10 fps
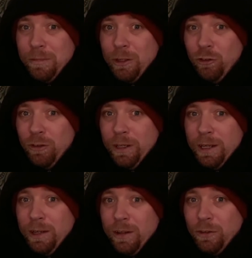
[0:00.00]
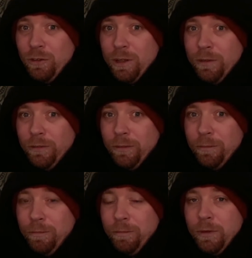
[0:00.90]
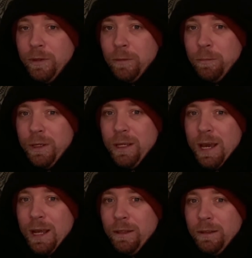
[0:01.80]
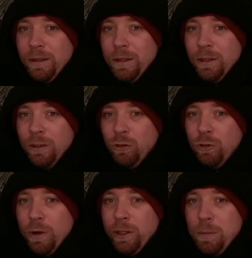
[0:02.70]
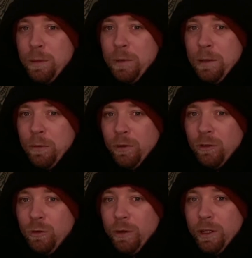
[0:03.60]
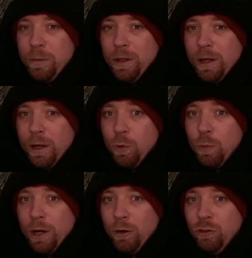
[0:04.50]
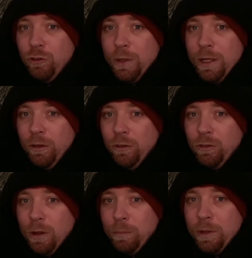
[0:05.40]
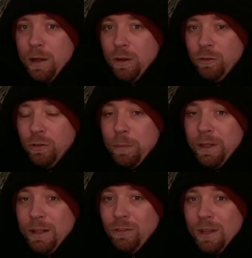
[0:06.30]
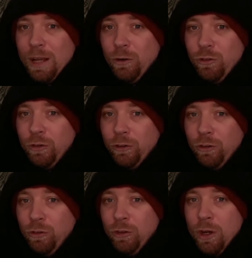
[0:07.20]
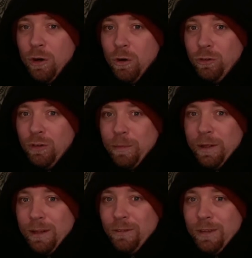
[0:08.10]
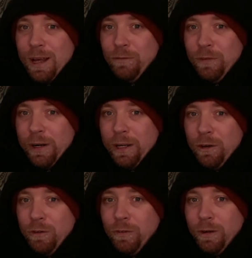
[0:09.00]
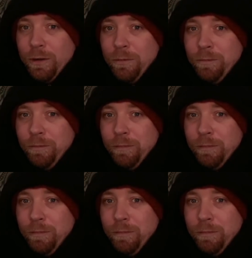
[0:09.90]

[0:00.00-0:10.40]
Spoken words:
and you shouldn't get near that stuff. But yet, there's going to be people that's going to be like, well, why don't you eat something else? Something that's not nutritious, or something that's not very good for you.